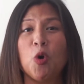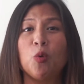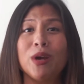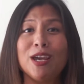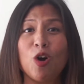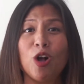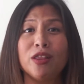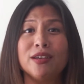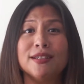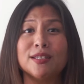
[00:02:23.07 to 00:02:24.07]
We
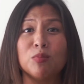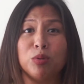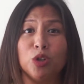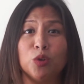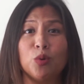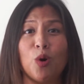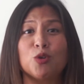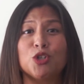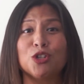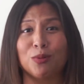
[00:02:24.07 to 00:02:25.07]
call this the blue
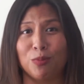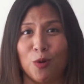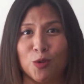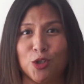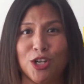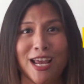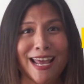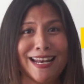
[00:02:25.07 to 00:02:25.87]
ocean approach.